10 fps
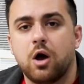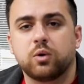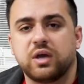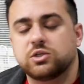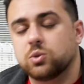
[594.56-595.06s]

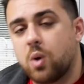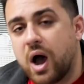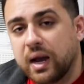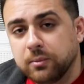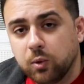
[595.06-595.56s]
Okay, so
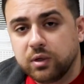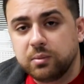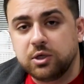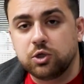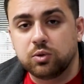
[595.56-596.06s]
I'm going to
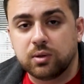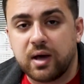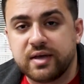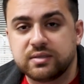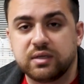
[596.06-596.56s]
be
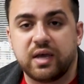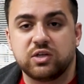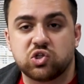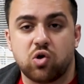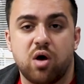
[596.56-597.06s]
utilizing a
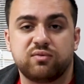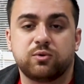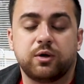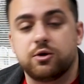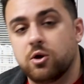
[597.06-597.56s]

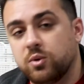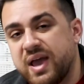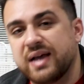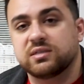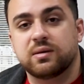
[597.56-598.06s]
software known
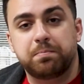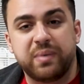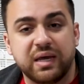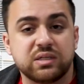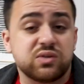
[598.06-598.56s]
as
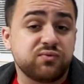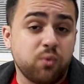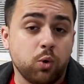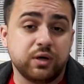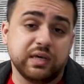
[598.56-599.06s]

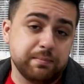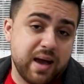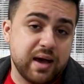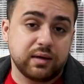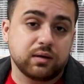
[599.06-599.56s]

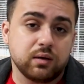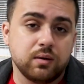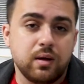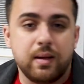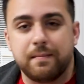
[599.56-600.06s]
Pix4Dmatic.
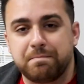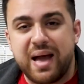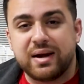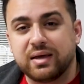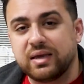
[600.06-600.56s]

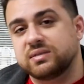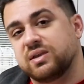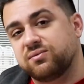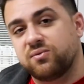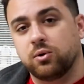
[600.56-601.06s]
Matic is
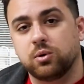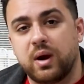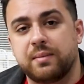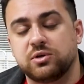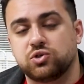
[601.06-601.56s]
a
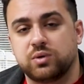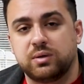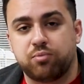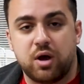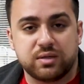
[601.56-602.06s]

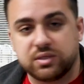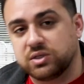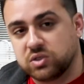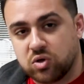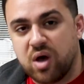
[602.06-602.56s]
photogrammetry
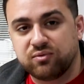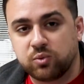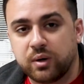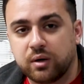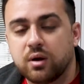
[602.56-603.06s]
processing
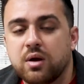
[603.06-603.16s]
software